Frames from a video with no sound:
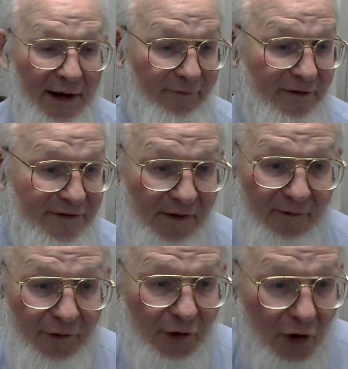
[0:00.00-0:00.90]
Even
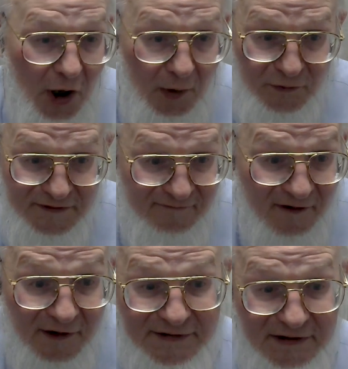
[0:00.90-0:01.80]
some of their garb was
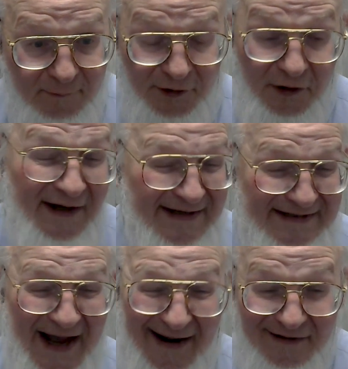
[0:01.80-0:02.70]
very similar, not
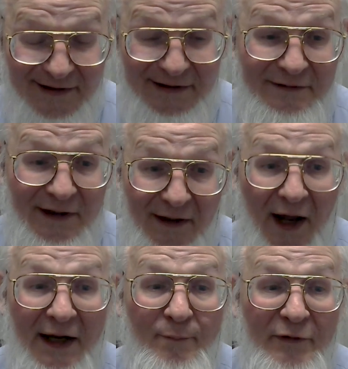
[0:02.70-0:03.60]
exactly
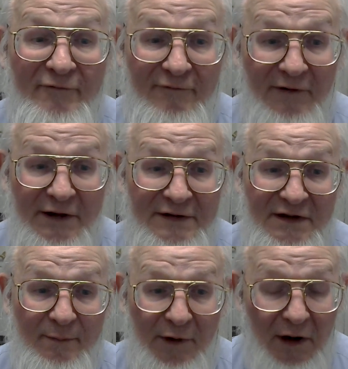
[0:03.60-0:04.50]
alike, but very
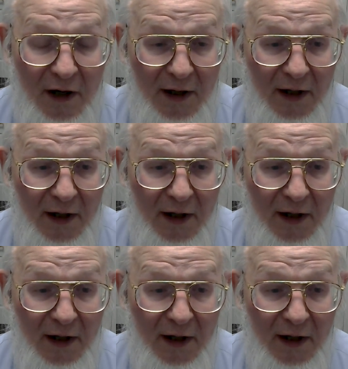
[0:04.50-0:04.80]
similar